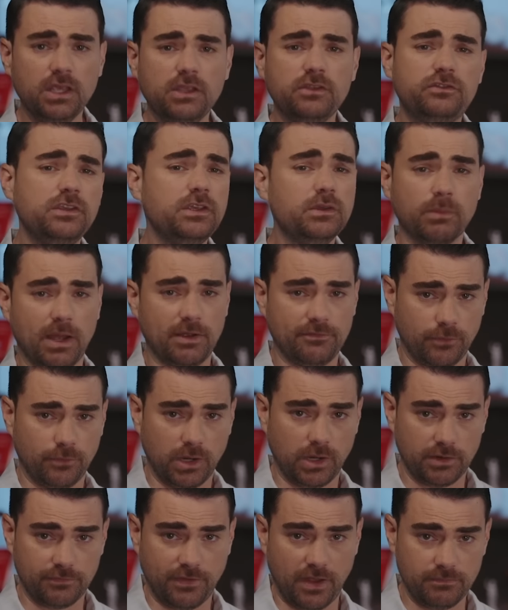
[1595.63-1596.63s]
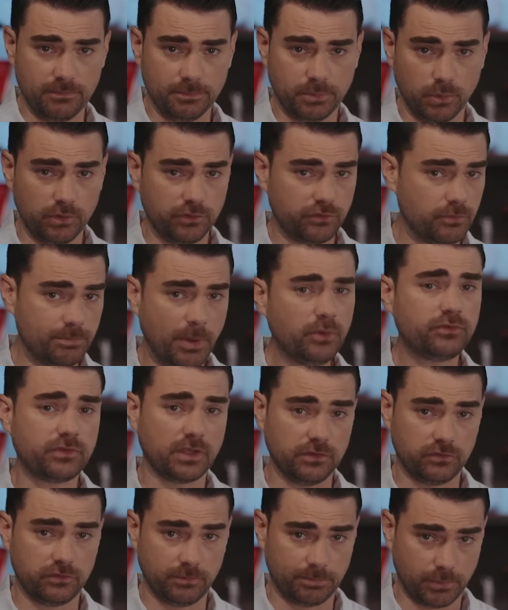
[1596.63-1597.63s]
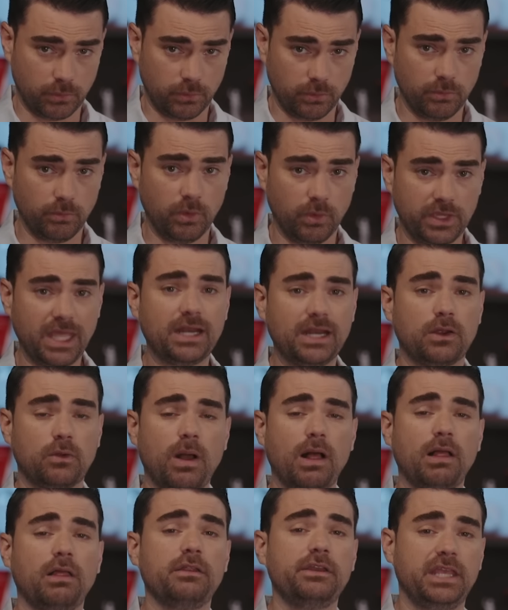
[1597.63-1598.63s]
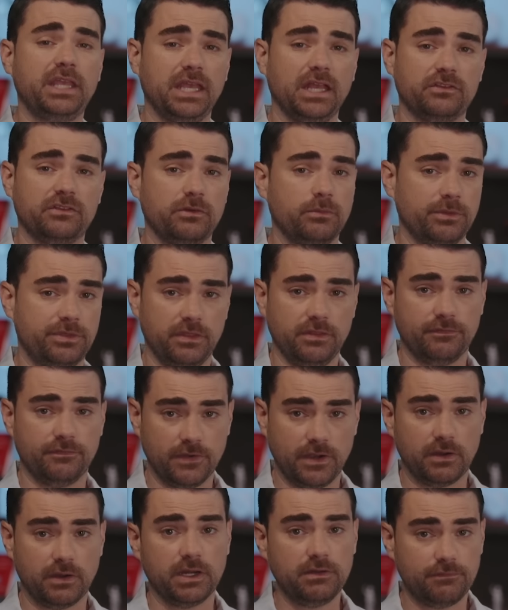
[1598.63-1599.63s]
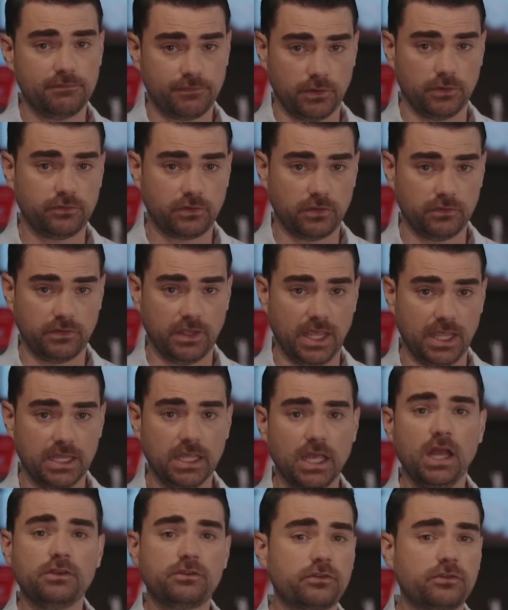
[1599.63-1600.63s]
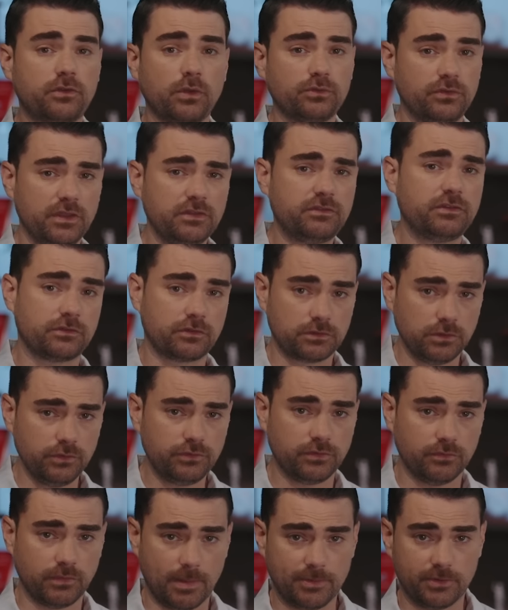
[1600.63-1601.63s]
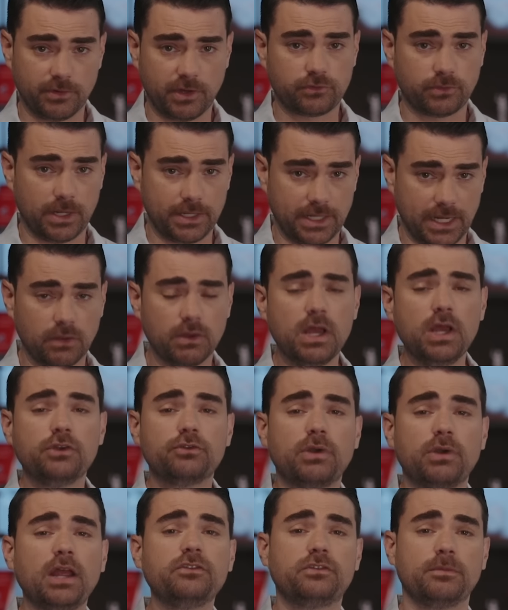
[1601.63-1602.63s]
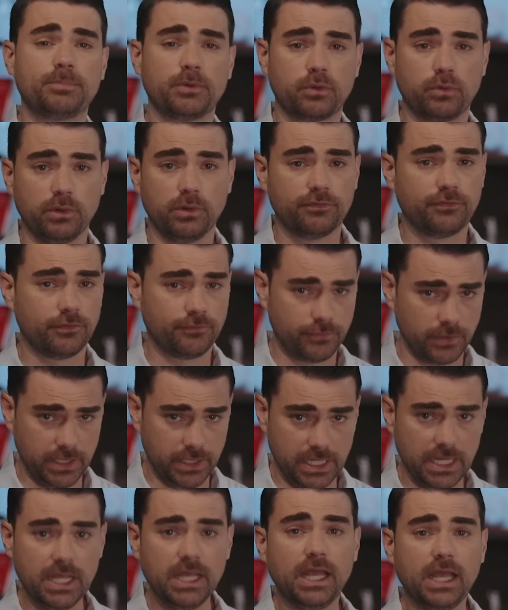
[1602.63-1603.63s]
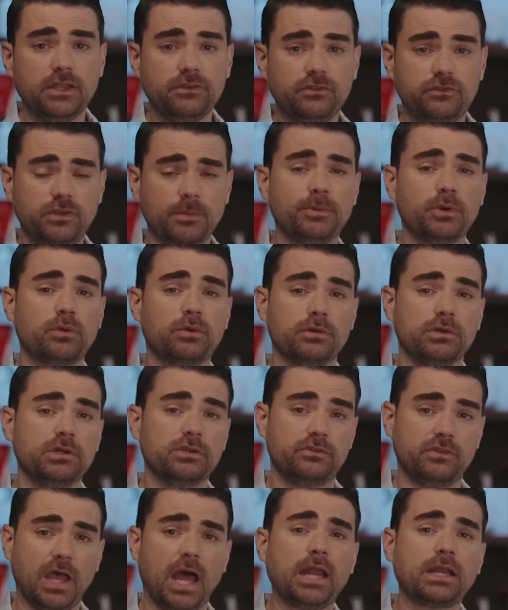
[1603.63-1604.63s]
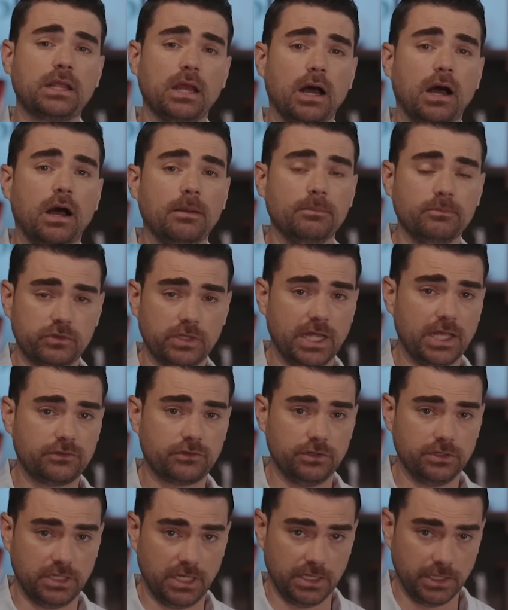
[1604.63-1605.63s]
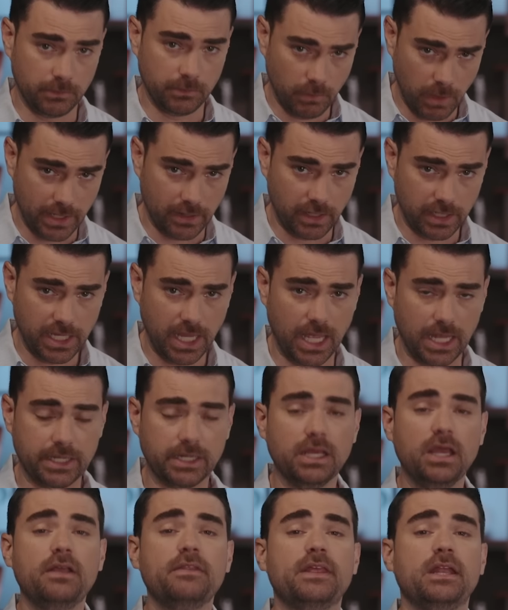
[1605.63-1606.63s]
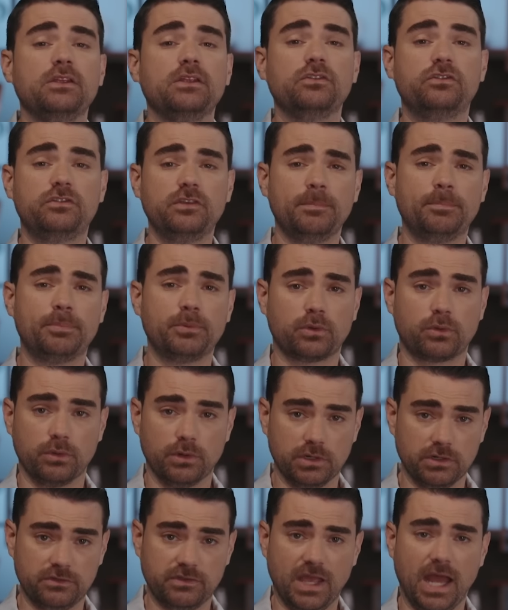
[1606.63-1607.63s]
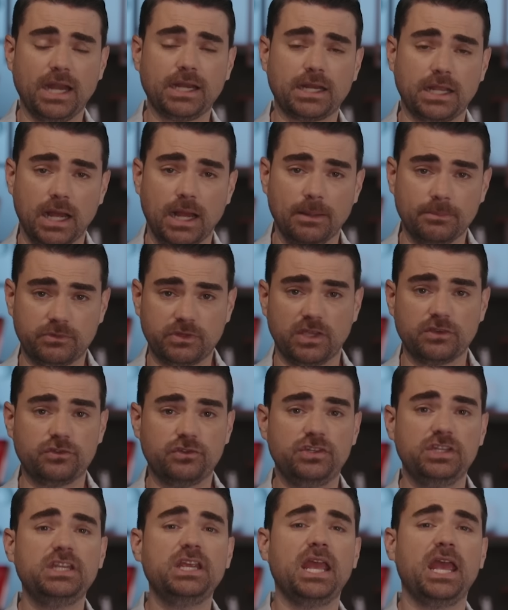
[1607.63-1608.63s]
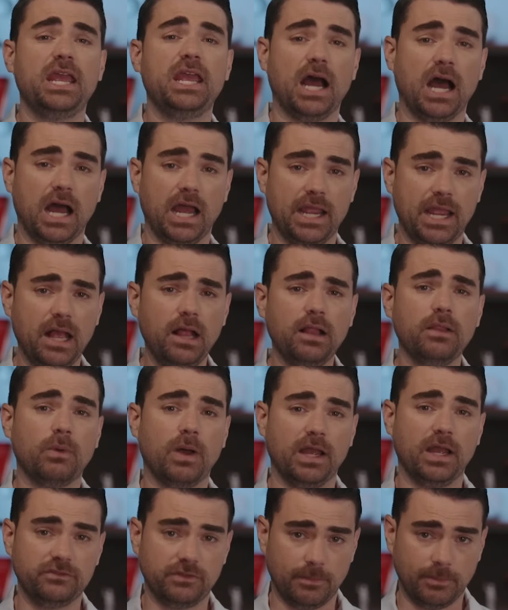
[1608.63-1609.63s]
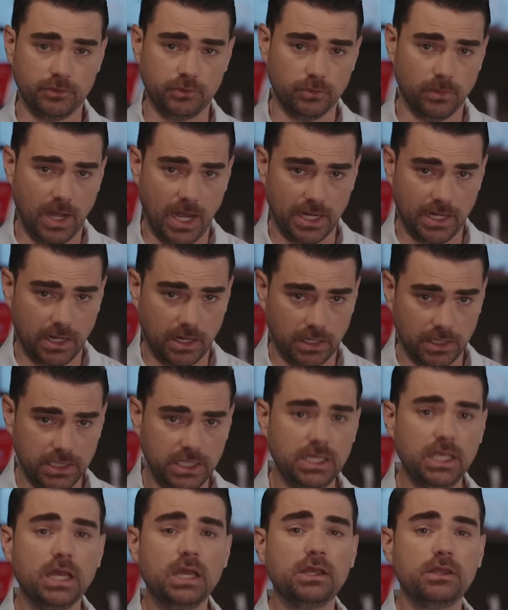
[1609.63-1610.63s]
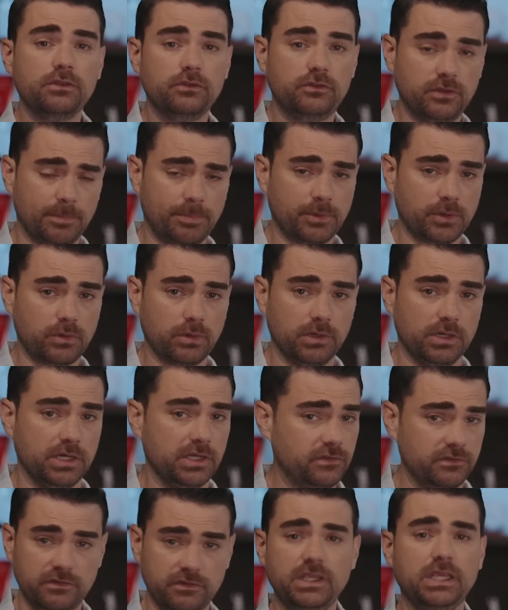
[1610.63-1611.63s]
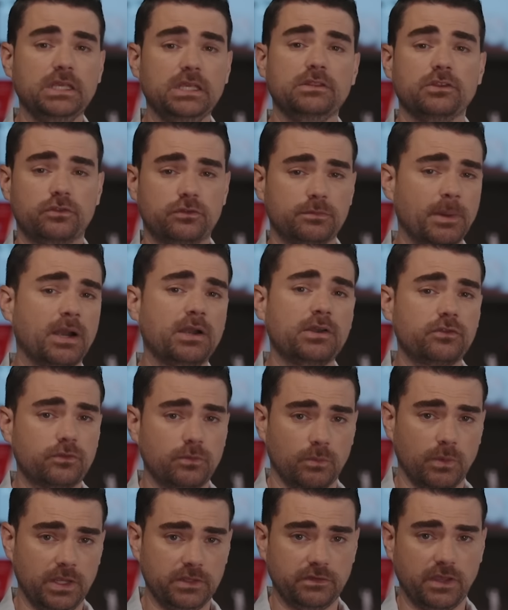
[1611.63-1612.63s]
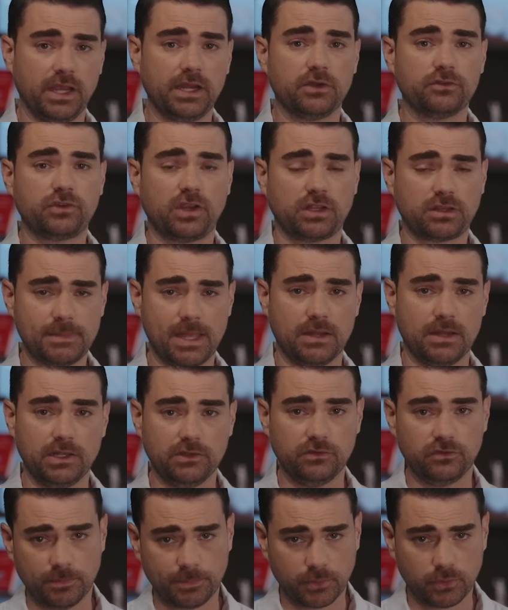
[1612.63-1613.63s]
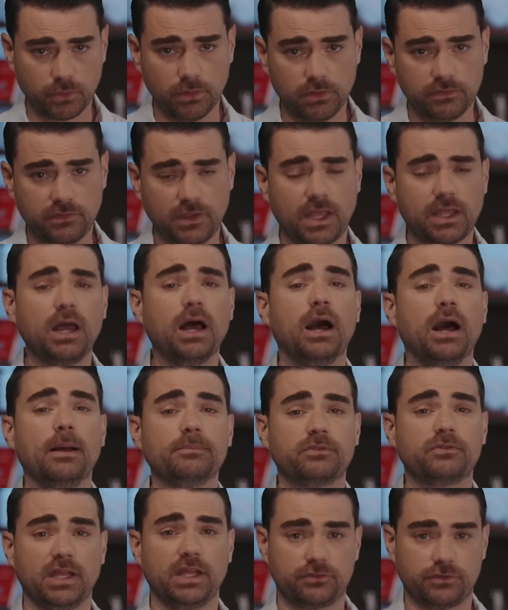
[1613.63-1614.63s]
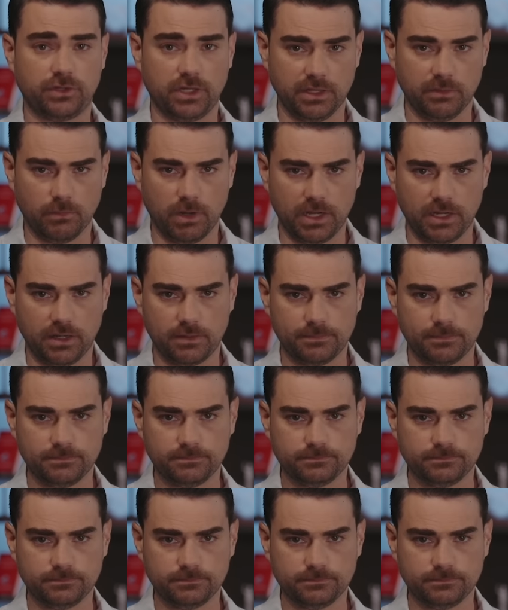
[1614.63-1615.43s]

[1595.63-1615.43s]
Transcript: See why four out of five employers who post on ZipRecruiter will get a quality candidate within the very first day. Just go to this exclusive web address right now. Try ZipRecruiter for free at ziprecruiter.com slash dailywire. Again, that is ziprecruiter.com slash D-A-I-L-Y-W-I-R-E. ZipRecruiter is indeed the smartest way to hire. Check them out at ziprecruiter.com slash dailywire.